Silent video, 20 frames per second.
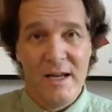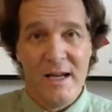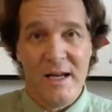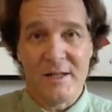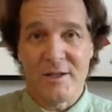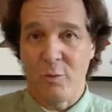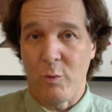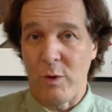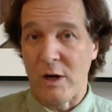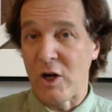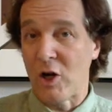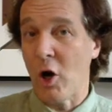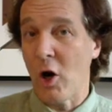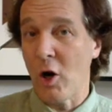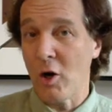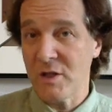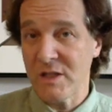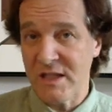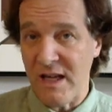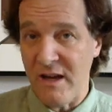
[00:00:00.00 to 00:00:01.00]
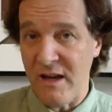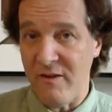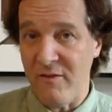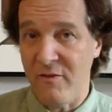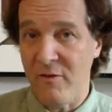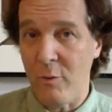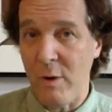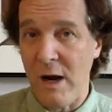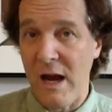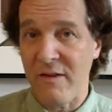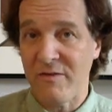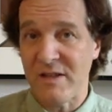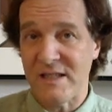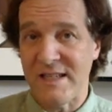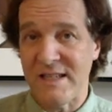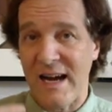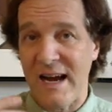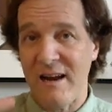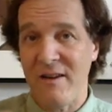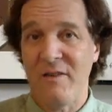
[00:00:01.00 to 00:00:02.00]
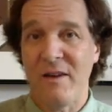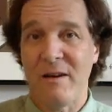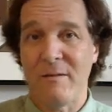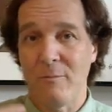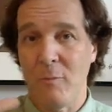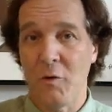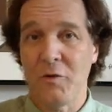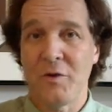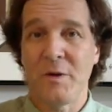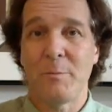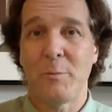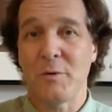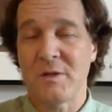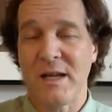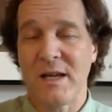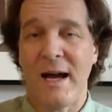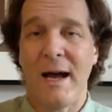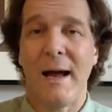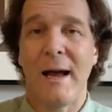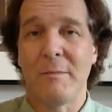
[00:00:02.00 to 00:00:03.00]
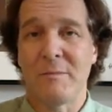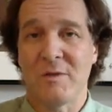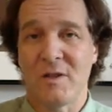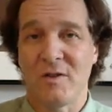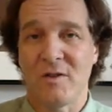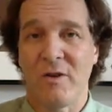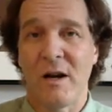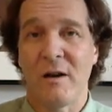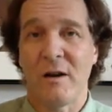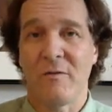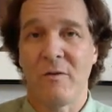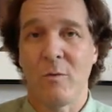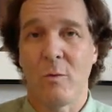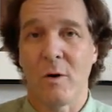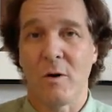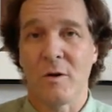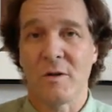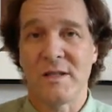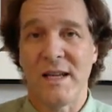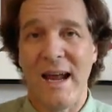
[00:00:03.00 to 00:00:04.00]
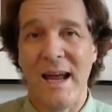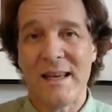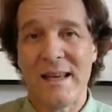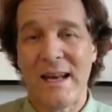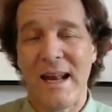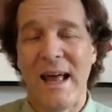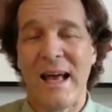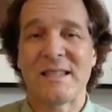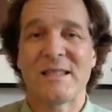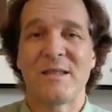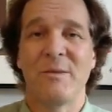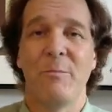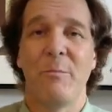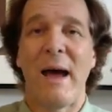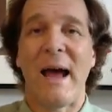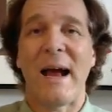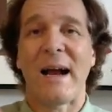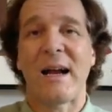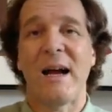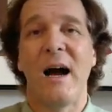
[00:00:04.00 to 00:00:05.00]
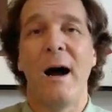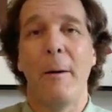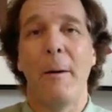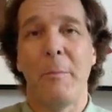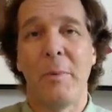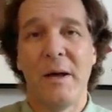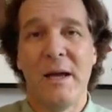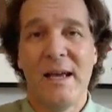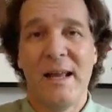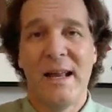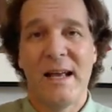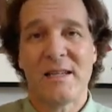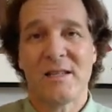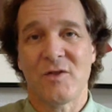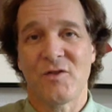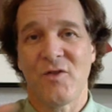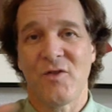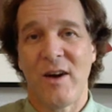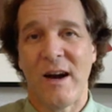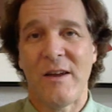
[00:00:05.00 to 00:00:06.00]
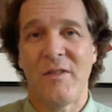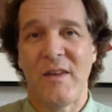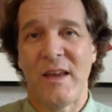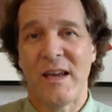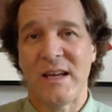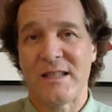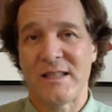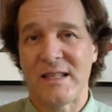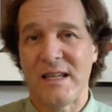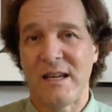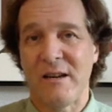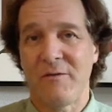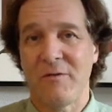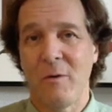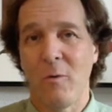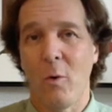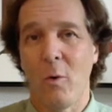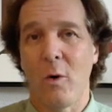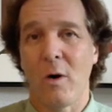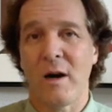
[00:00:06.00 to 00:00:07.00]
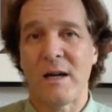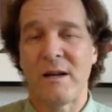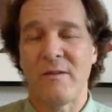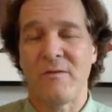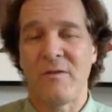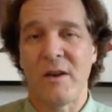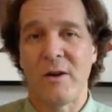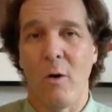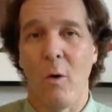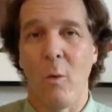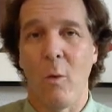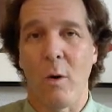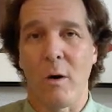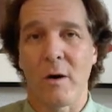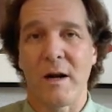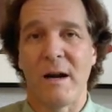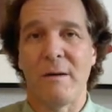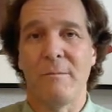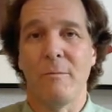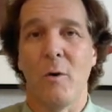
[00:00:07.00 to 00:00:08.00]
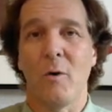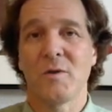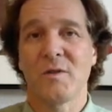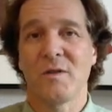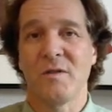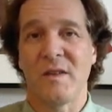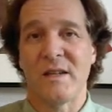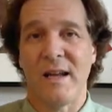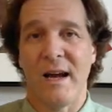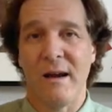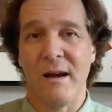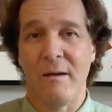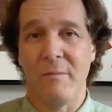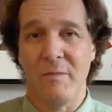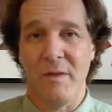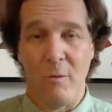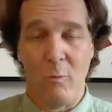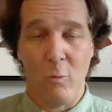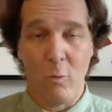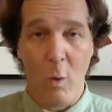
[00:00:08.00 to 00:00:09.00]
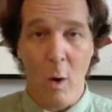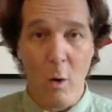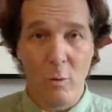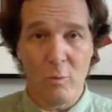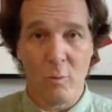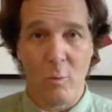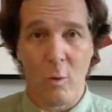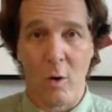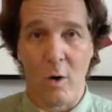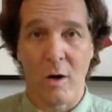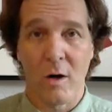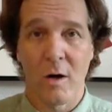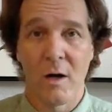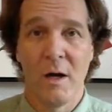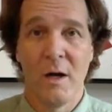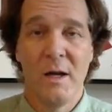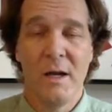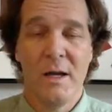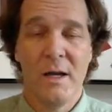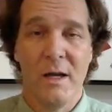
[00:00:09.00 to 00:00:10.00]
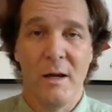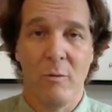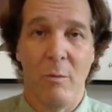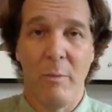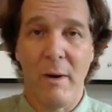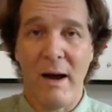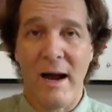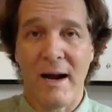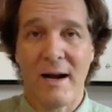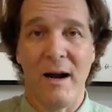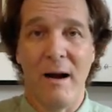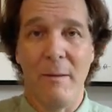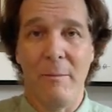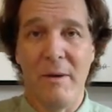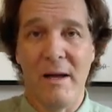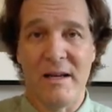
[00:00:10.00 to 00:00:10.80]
It's recursive. We have to dive in multiple times and try different words, and it has to back up. It has to try things, see if they work, and if they don't work, and most of the time they won't work, it will back up.